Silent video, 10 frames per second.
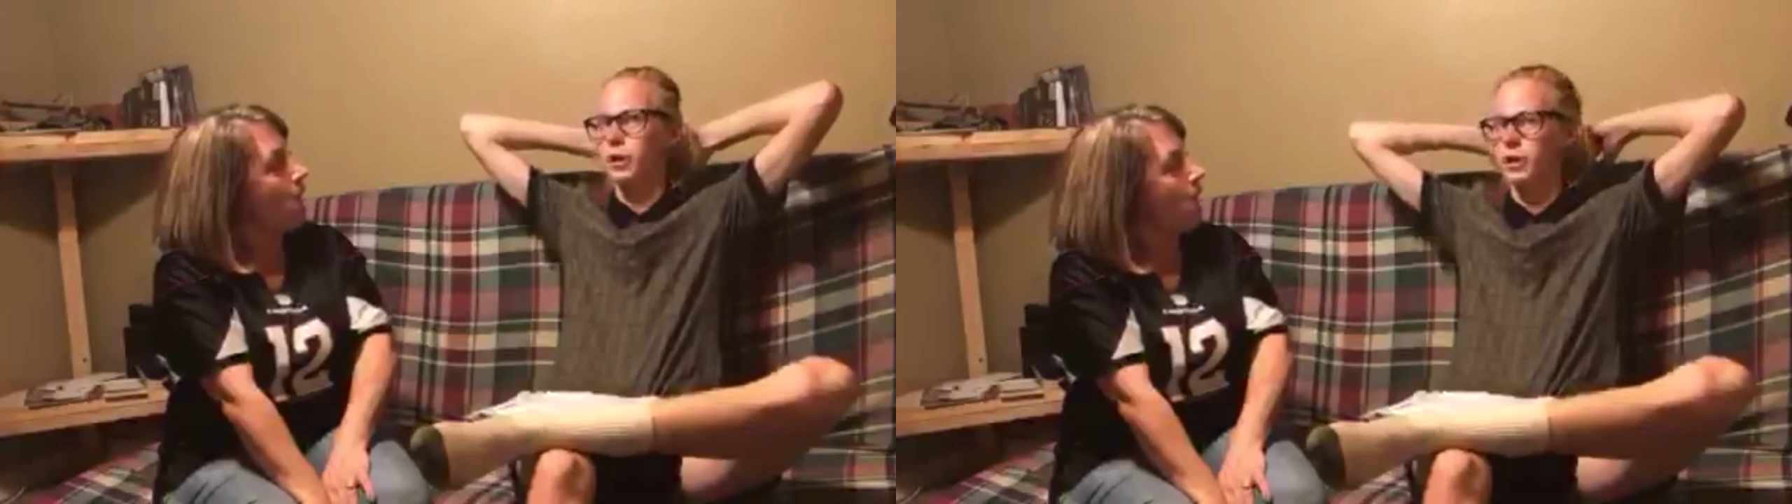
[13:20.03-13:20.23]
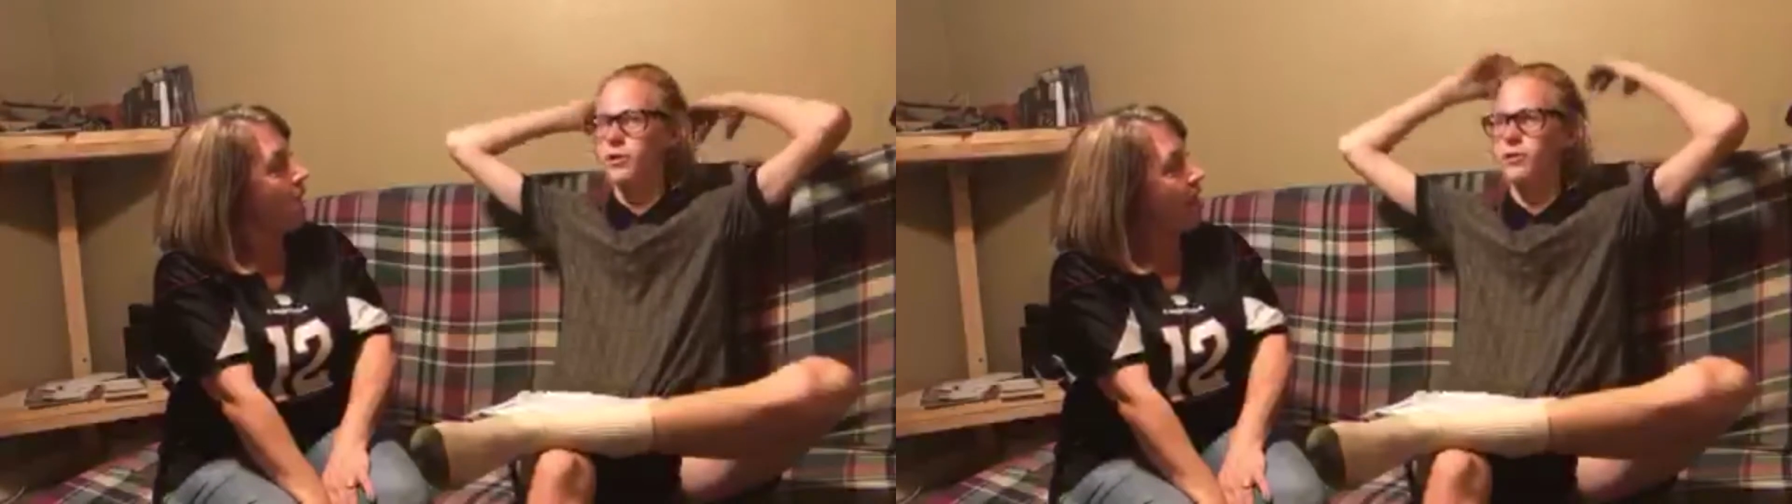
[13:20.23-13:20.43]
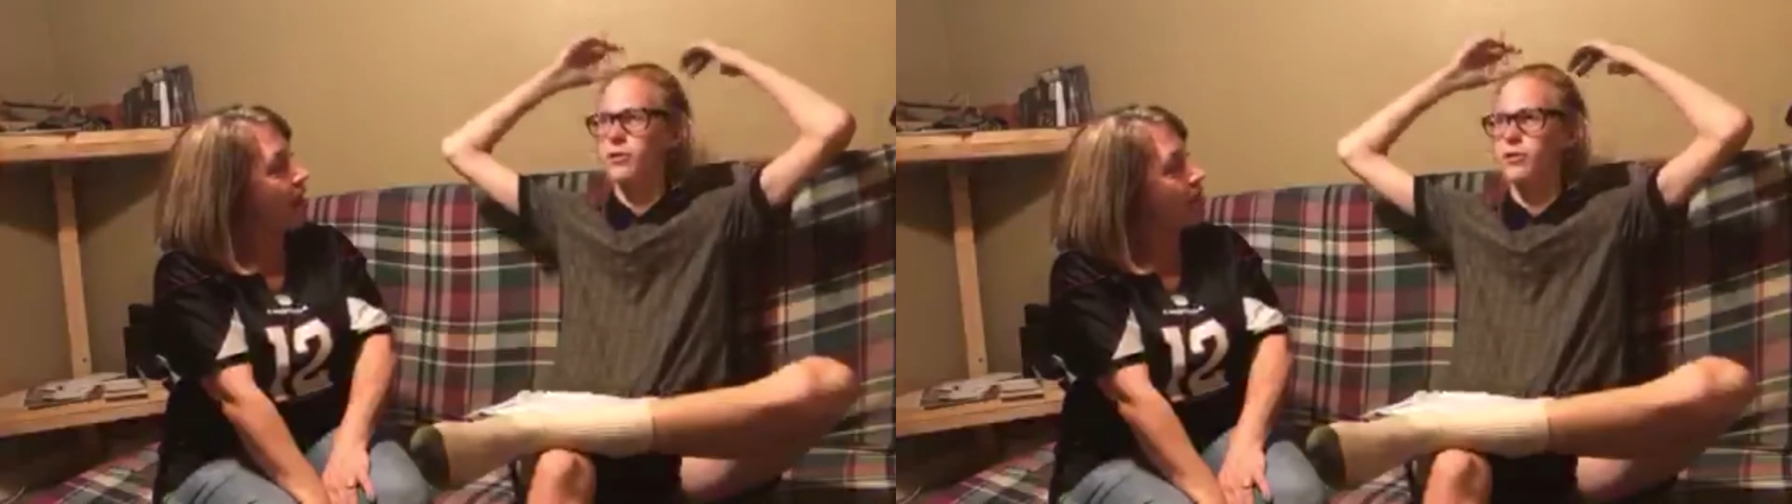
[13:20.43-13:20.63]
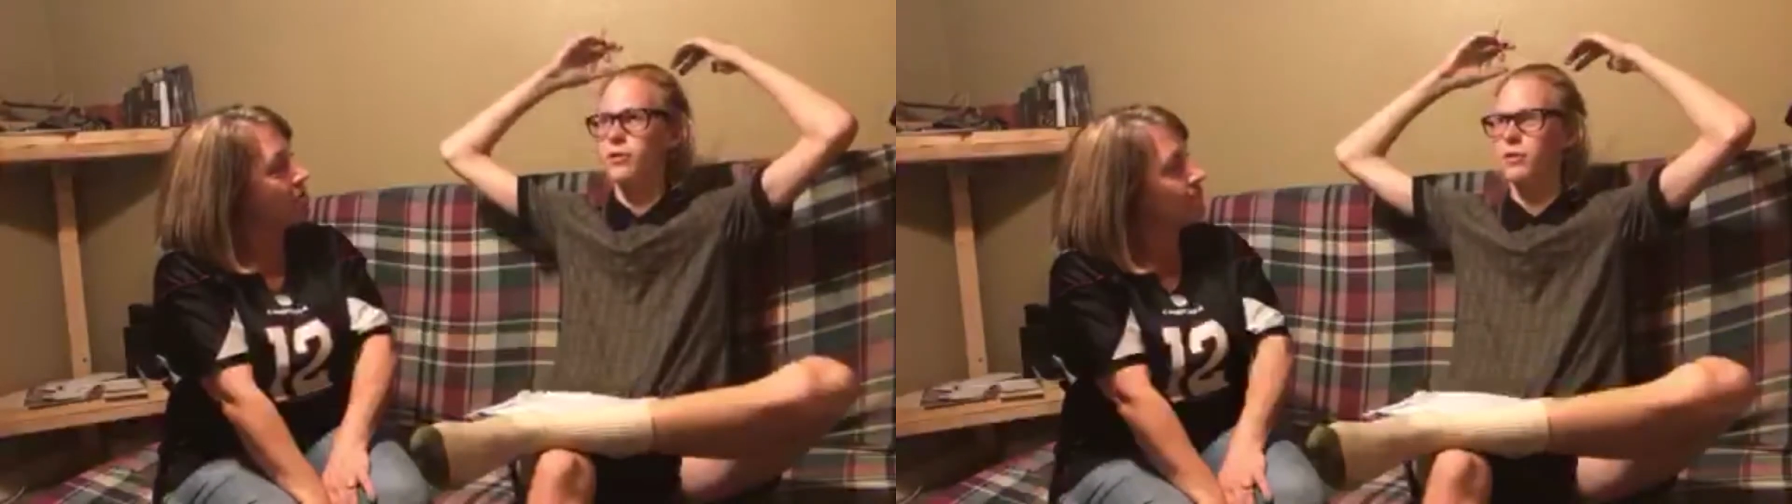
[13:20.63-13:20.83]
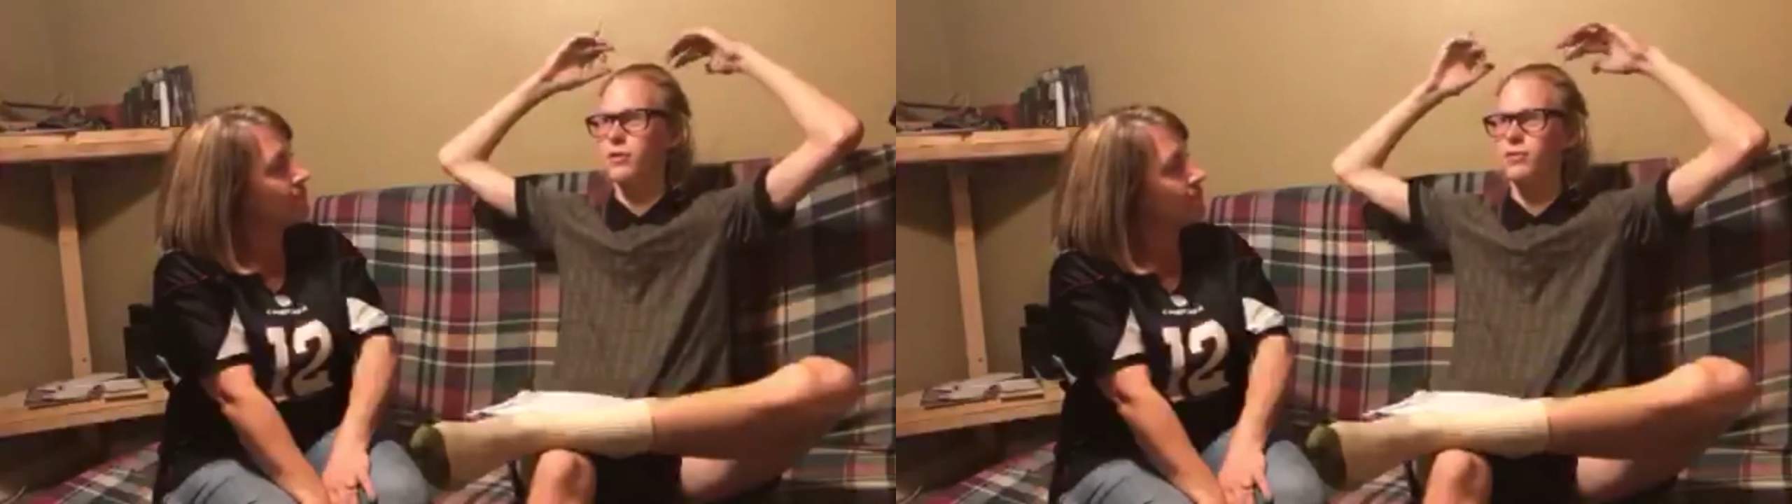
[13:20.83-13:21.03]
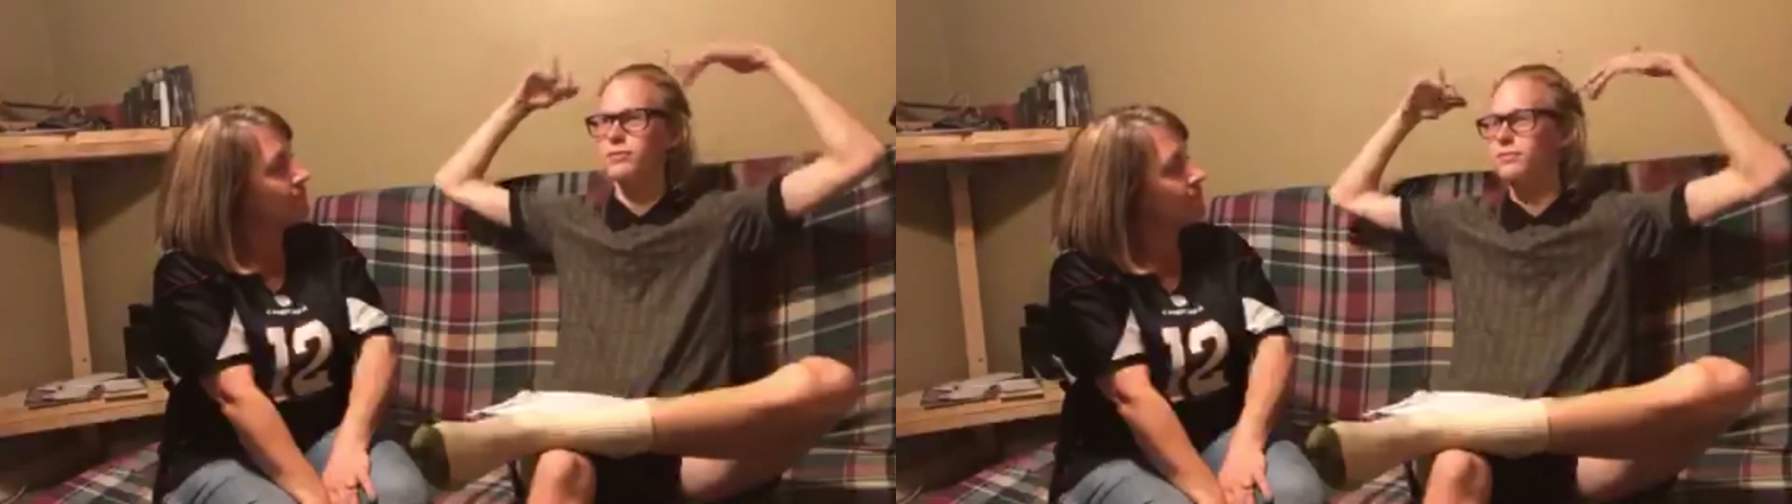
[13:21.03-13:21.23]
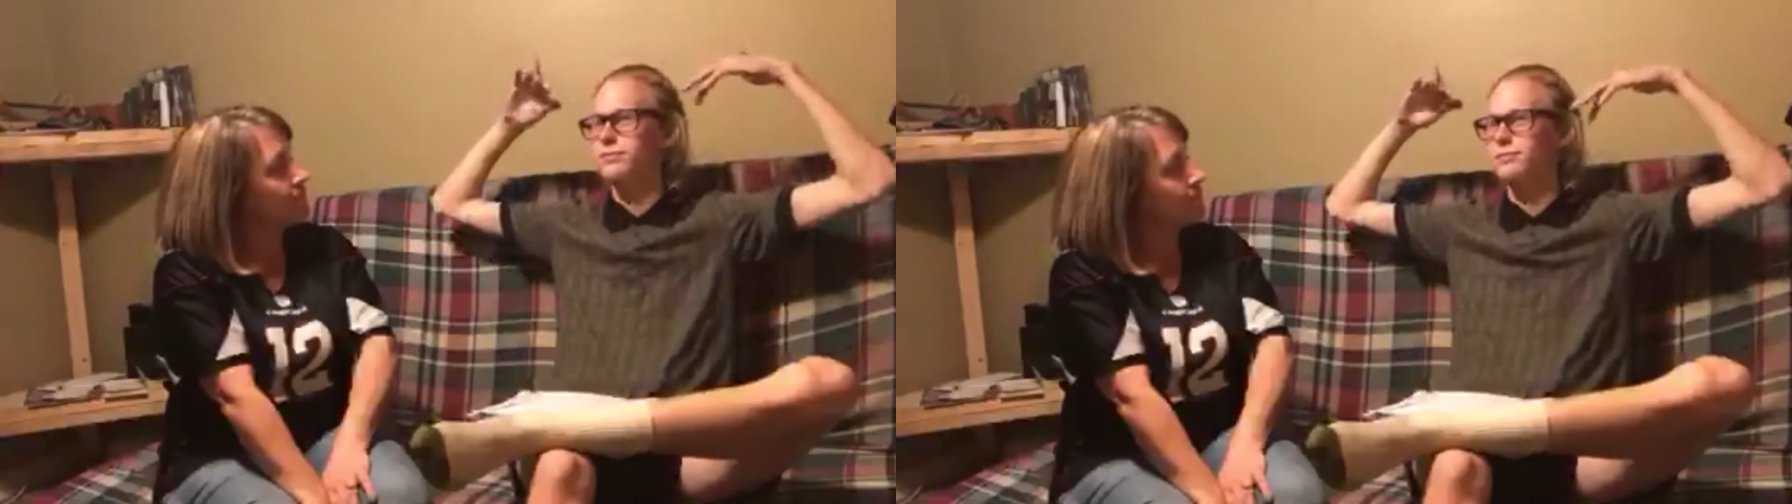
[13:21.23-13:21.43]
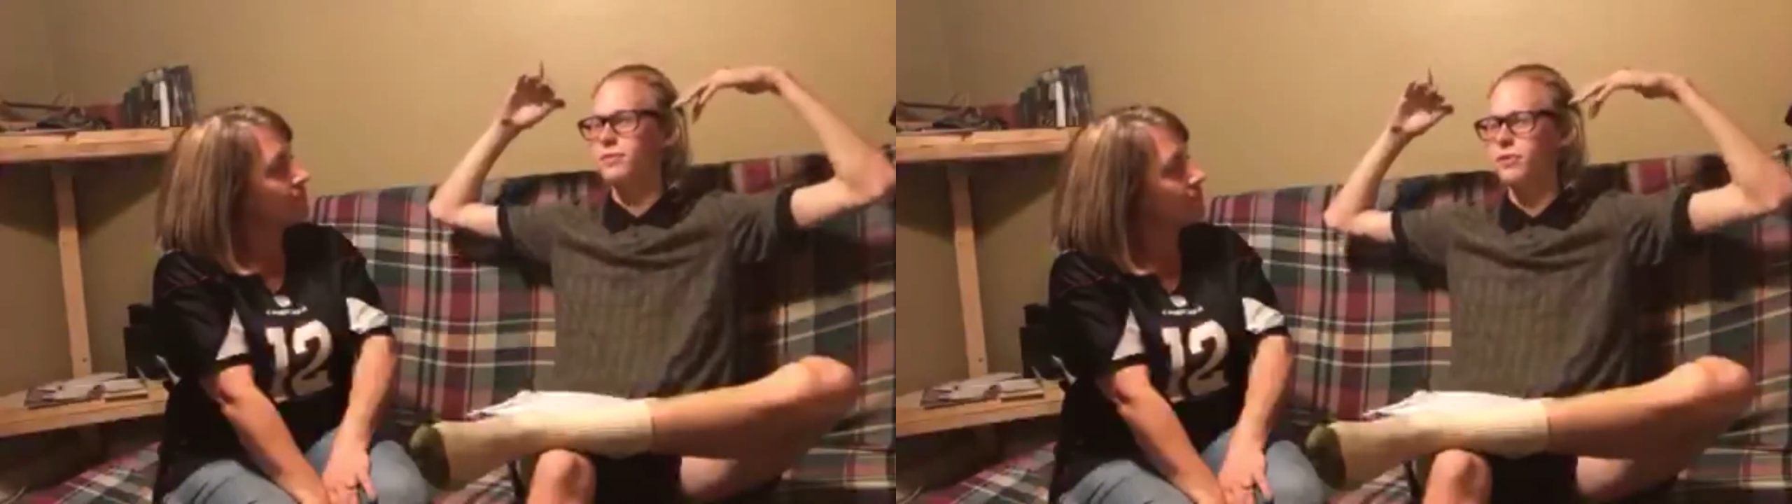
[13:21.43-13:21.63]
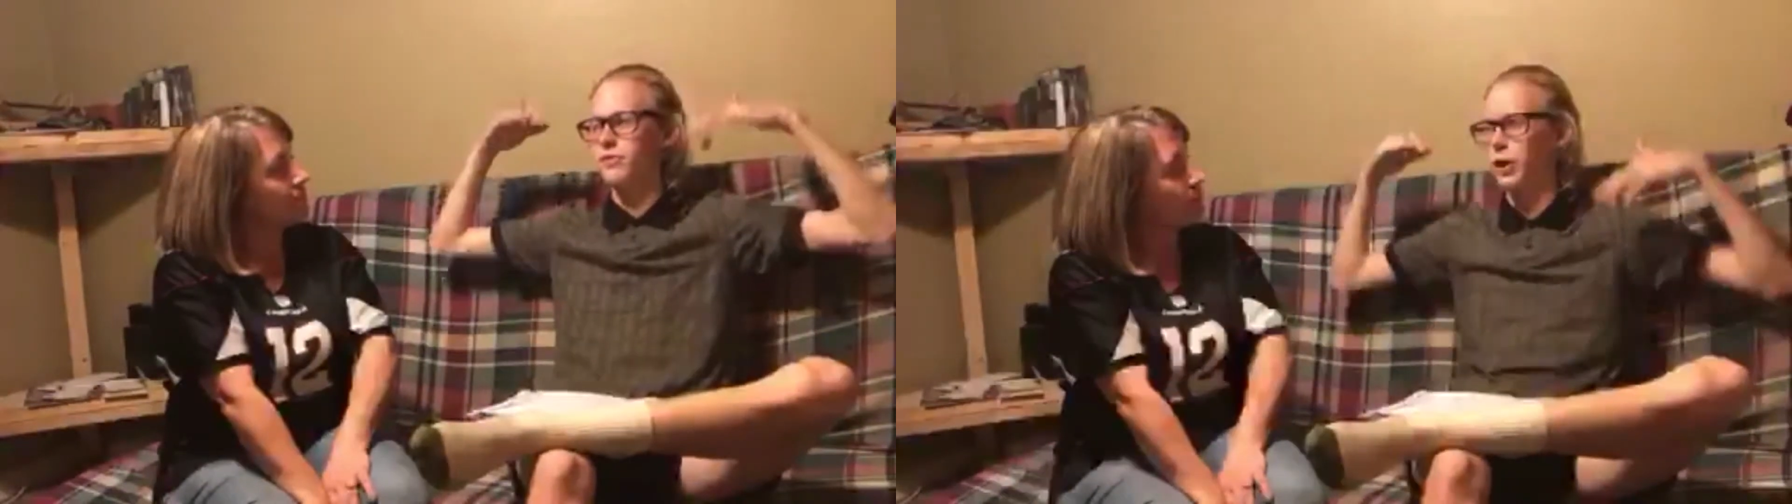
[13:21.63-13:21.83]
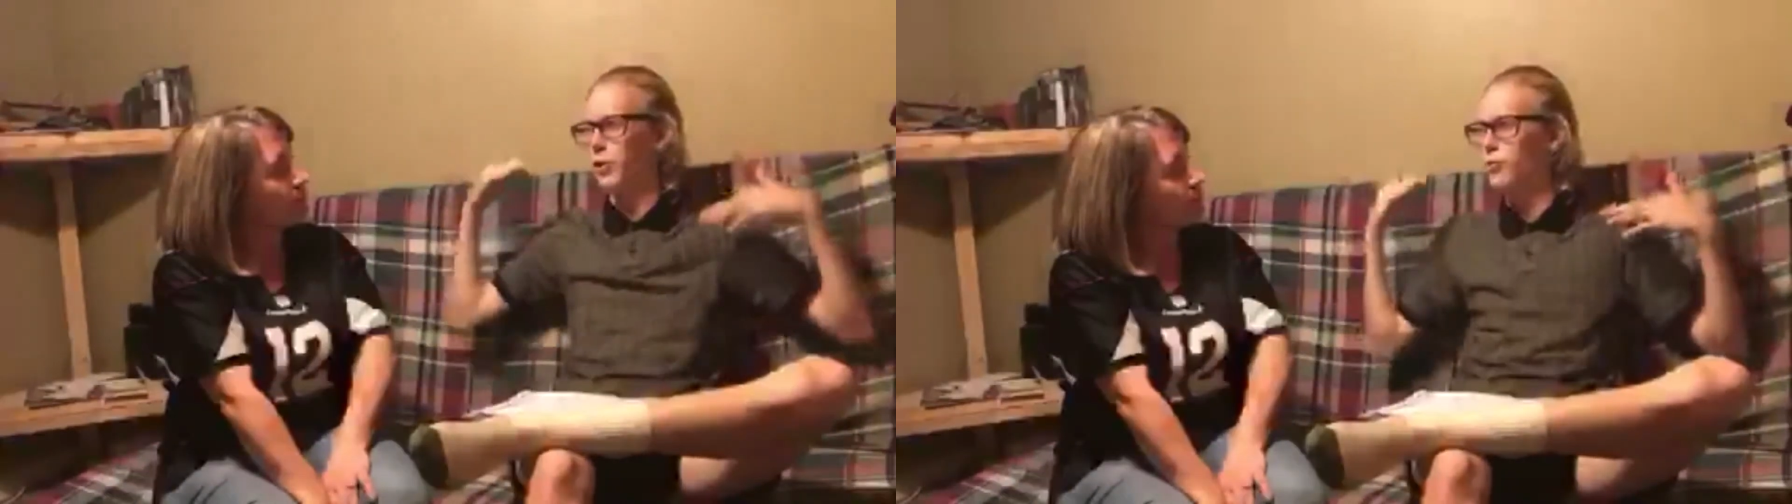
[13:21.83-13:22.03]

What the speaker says: like fair